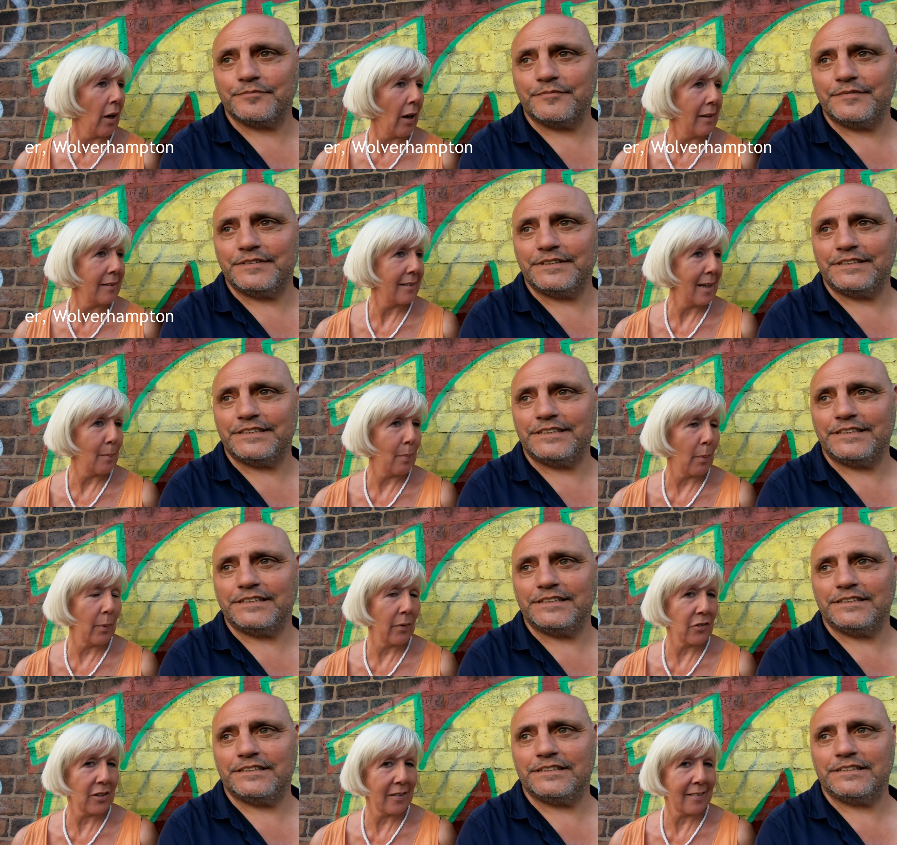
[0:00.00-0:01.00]
Speaker 1: nicely, but
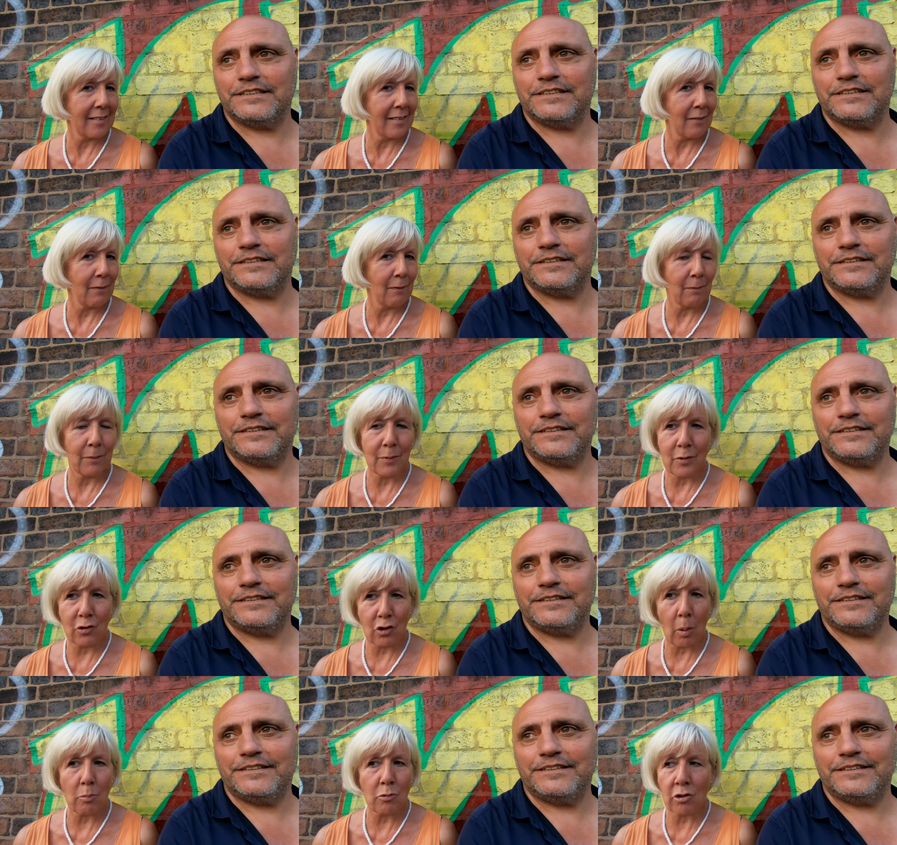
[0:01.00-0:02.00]
we've just
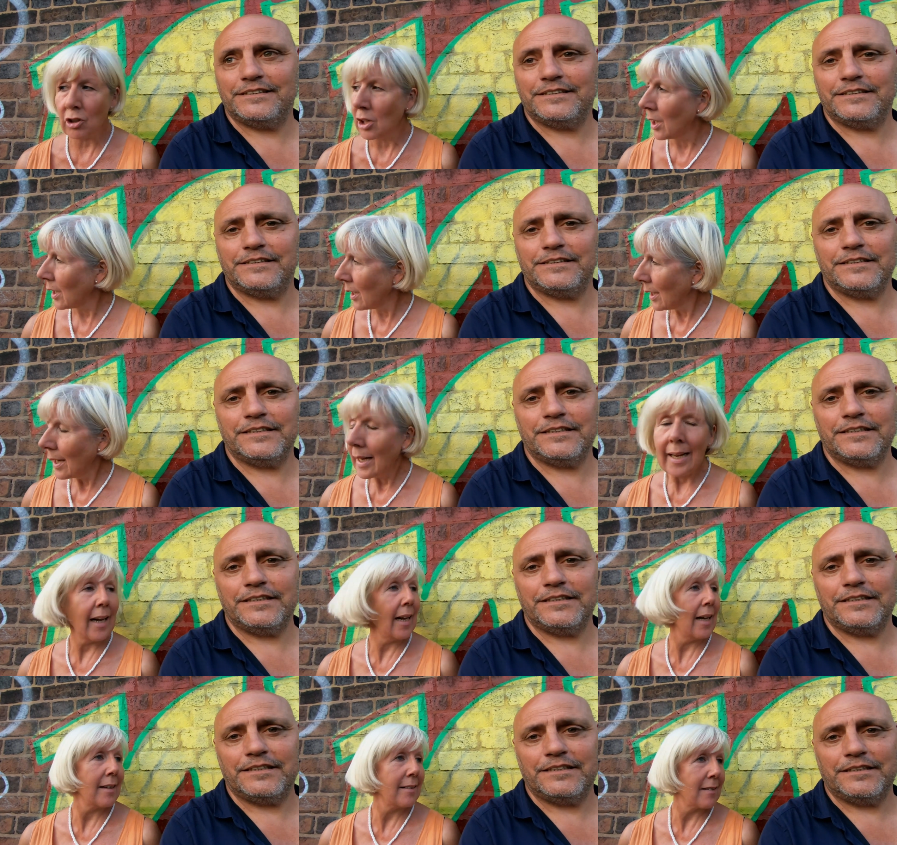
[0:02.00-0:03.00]
stopped
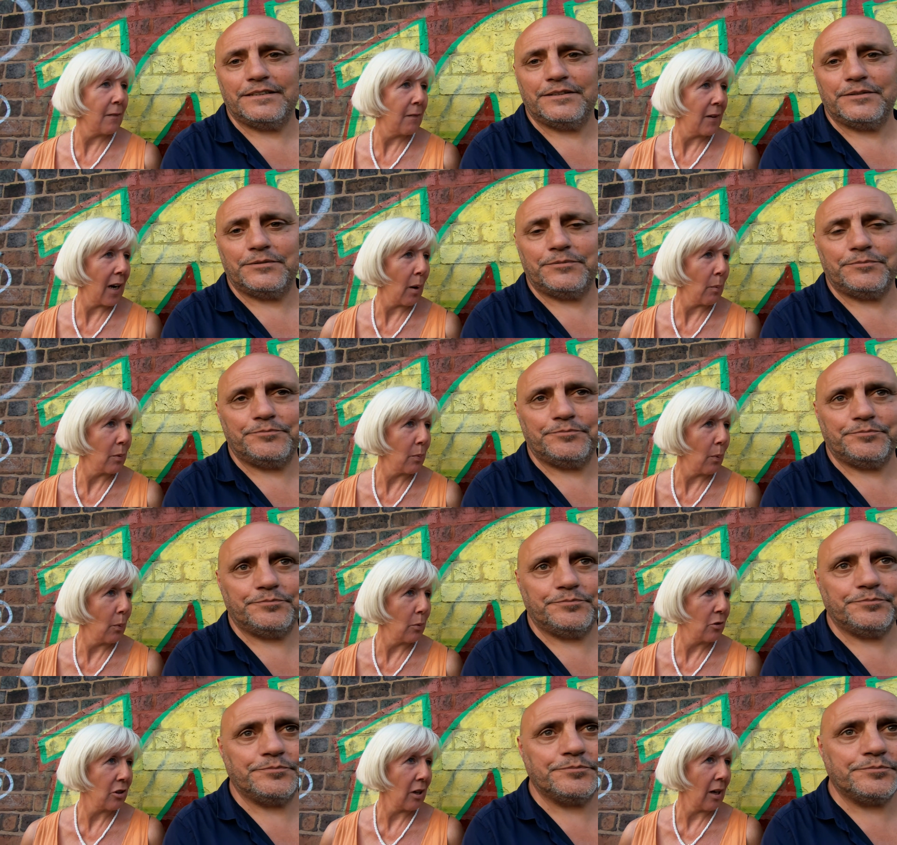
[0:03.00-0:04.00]
here to fill up with
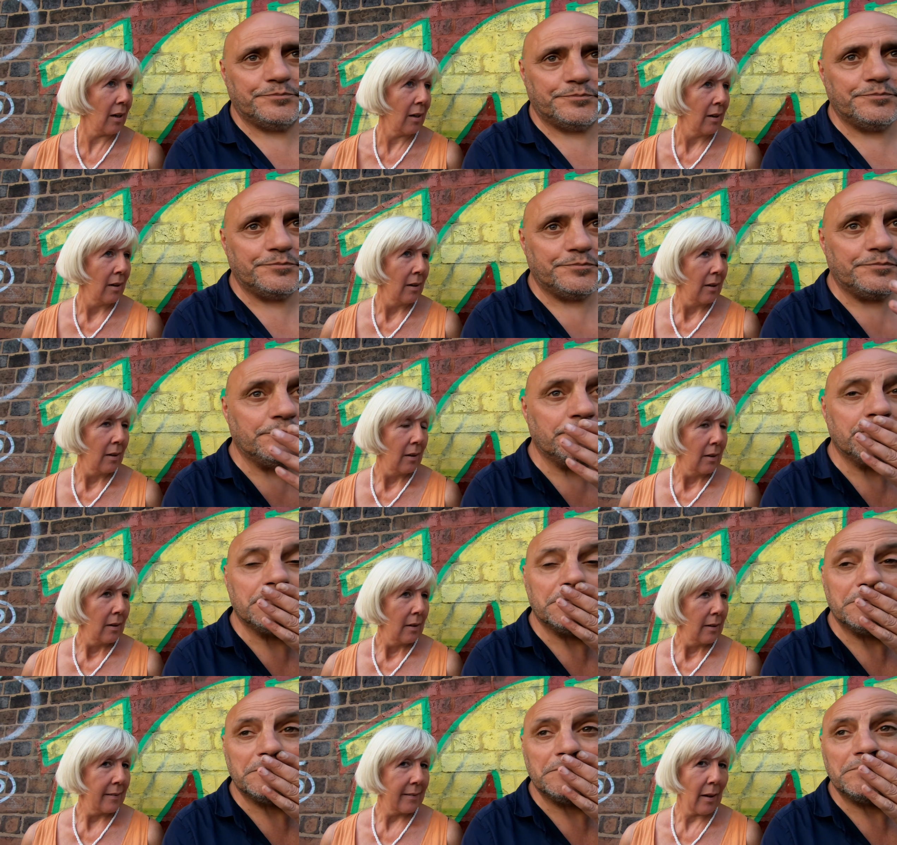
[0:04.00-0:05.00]
water
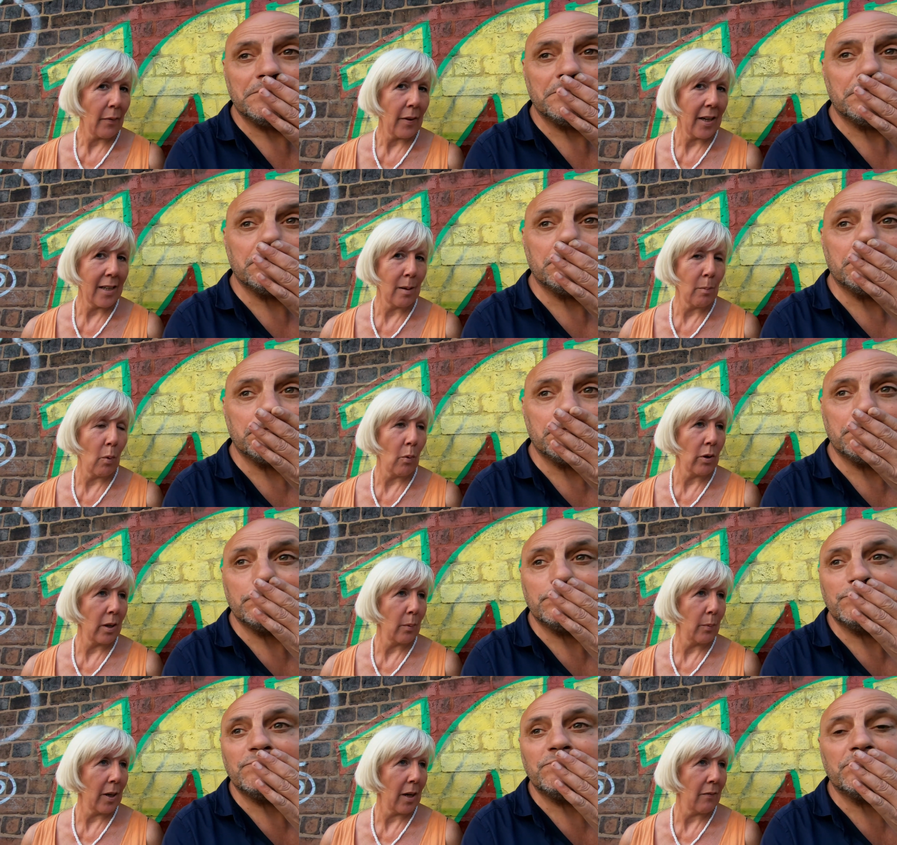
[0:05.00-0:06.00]
so that in the
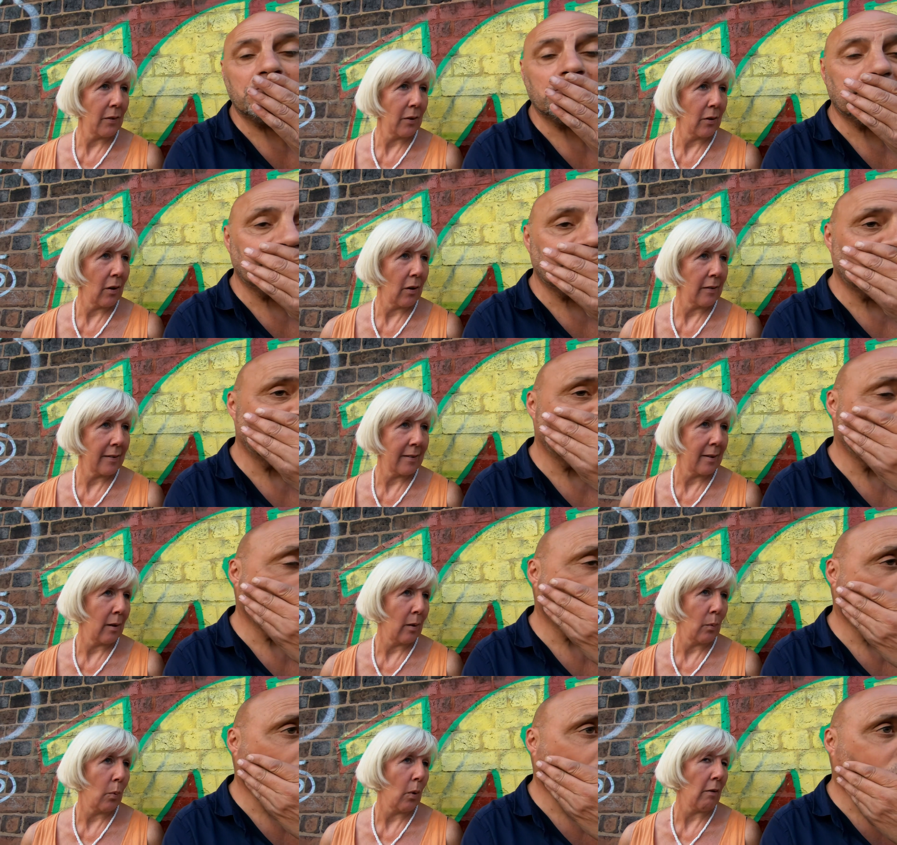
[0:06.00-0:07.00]
morning we haven't got
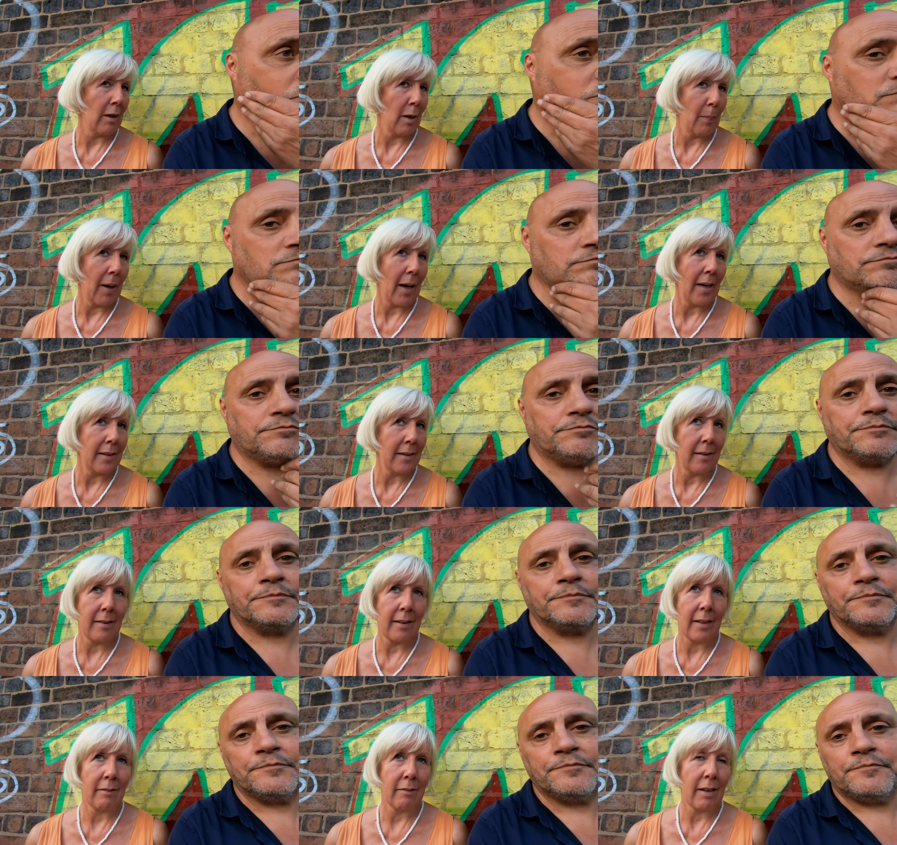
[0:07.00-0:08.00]
to worry about
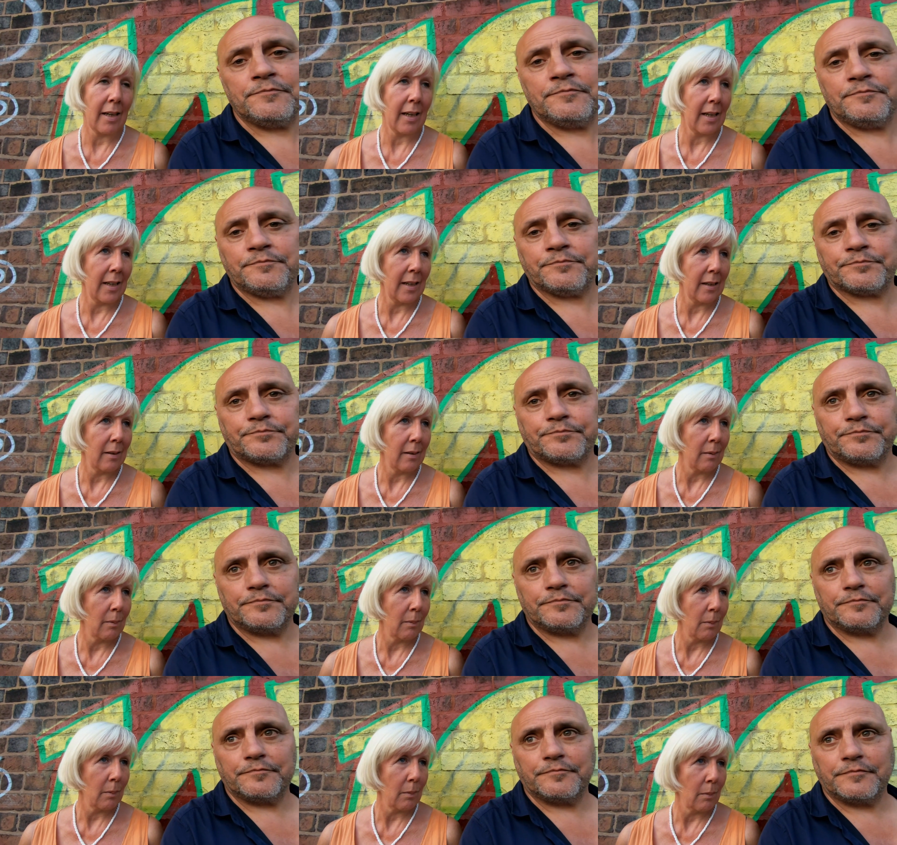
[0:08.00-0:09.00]
anything really.
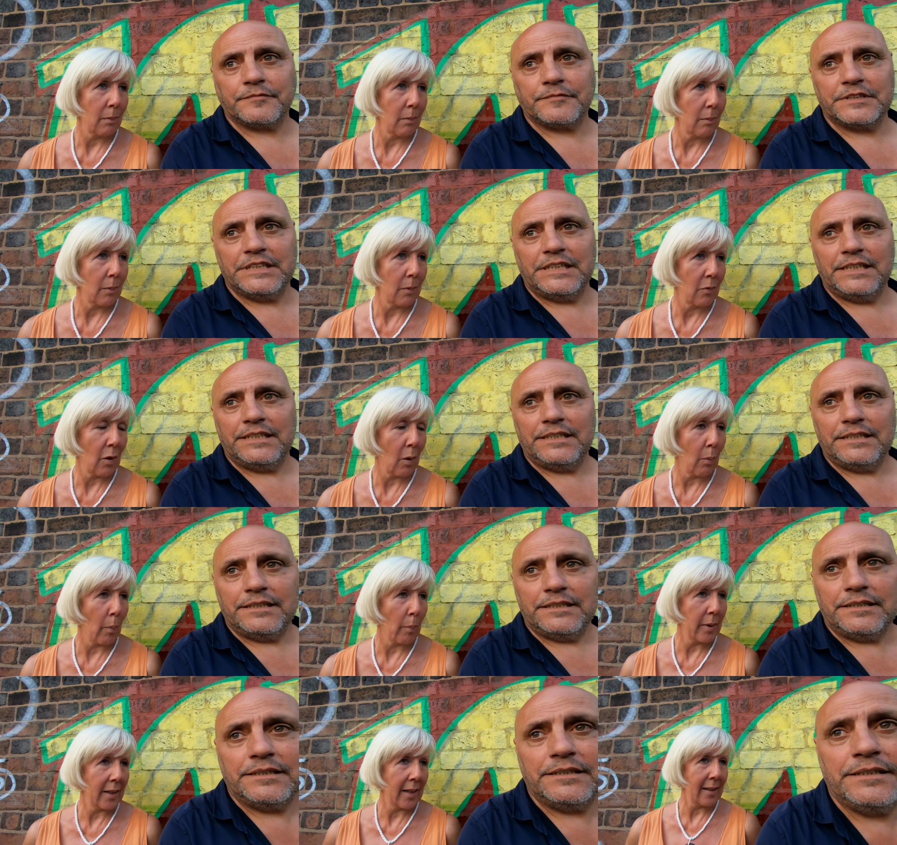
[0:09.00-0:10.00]
We've got
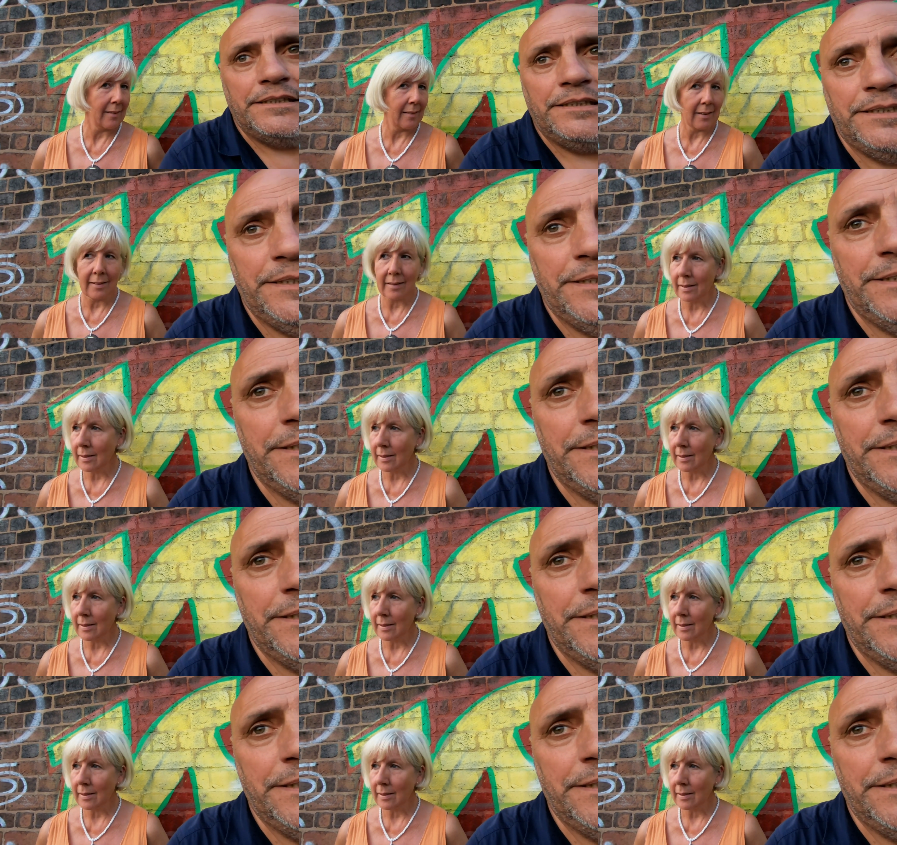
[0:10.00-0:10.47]
what we needed.